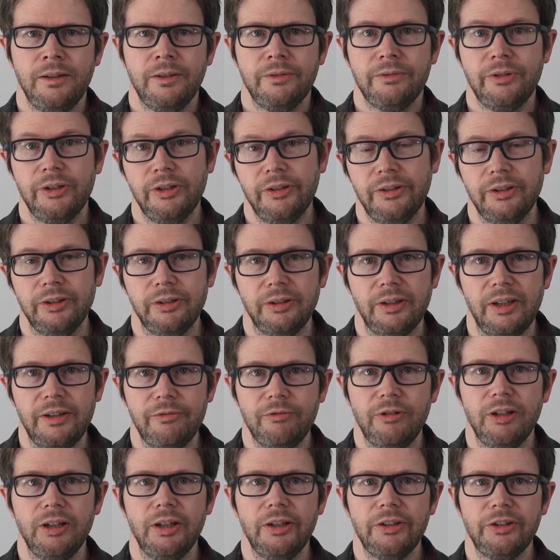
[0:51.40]
Further, it
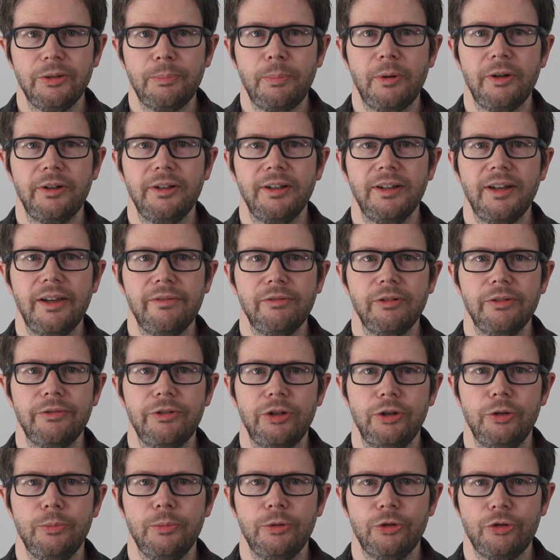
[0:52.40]
relies upon a level of
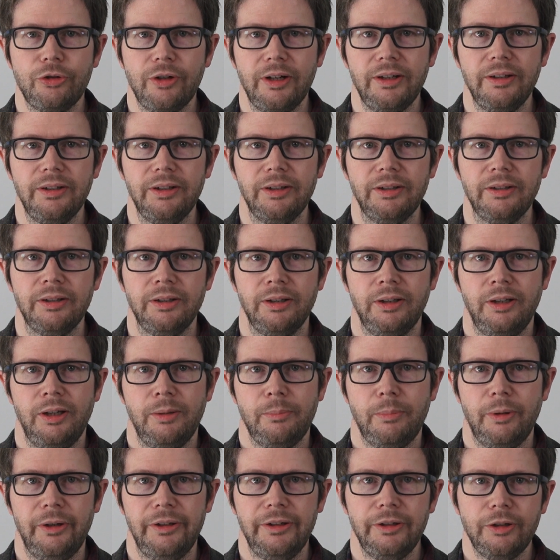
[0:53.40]
human training
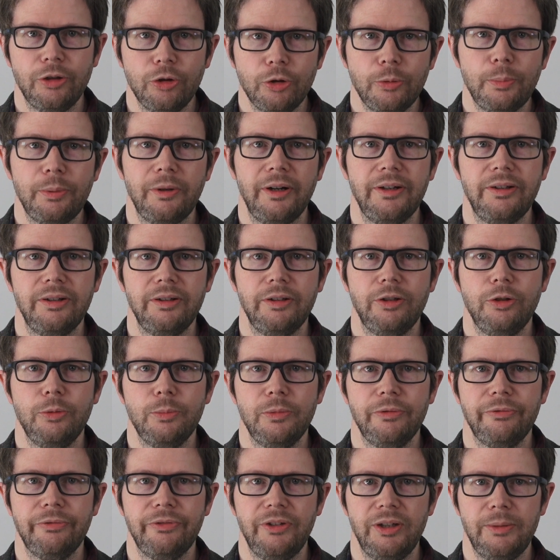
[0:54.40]
by incorporating
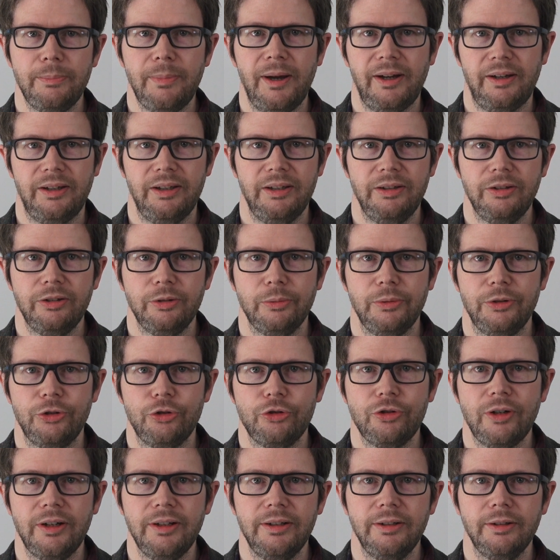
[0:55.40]
human feedback into its
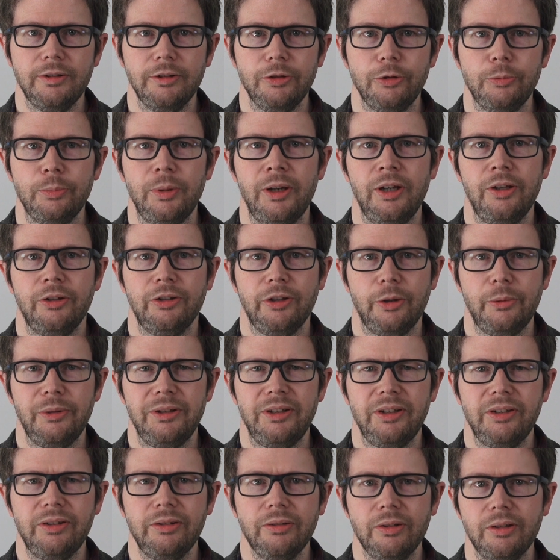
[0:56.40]
training loop, so
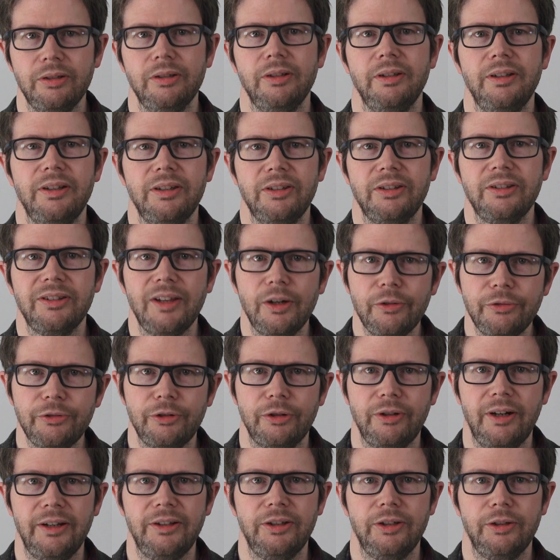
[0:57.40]
it is not in itself
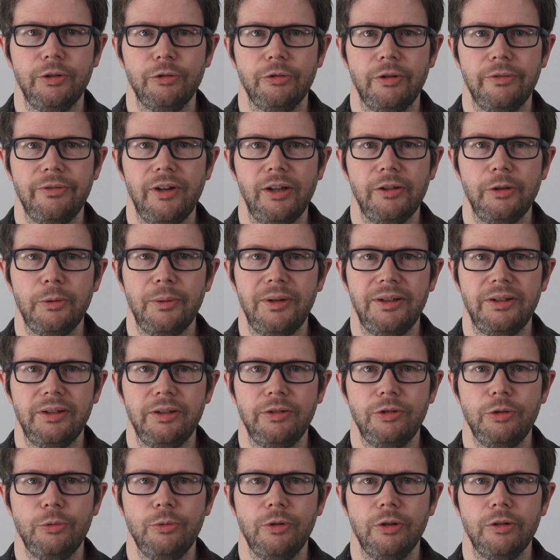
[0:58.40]
creating or
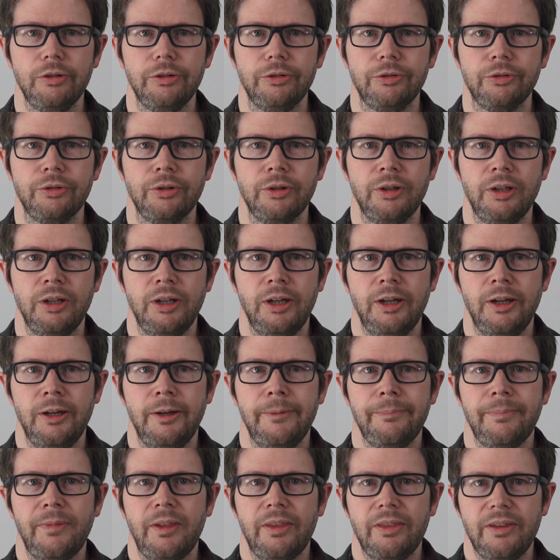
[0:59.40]
evaluating new knowledge.
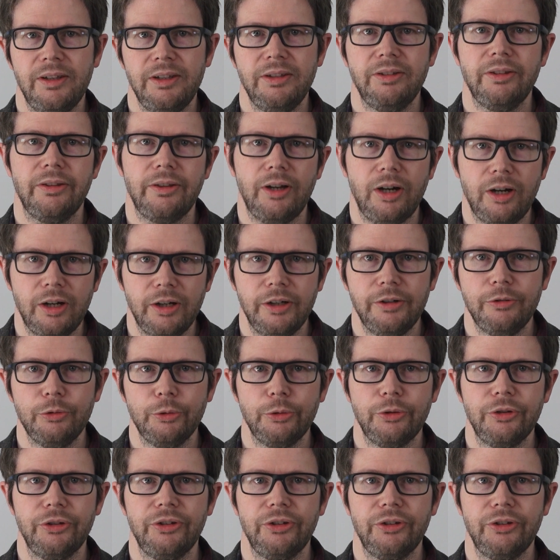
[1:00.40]
These are the higher order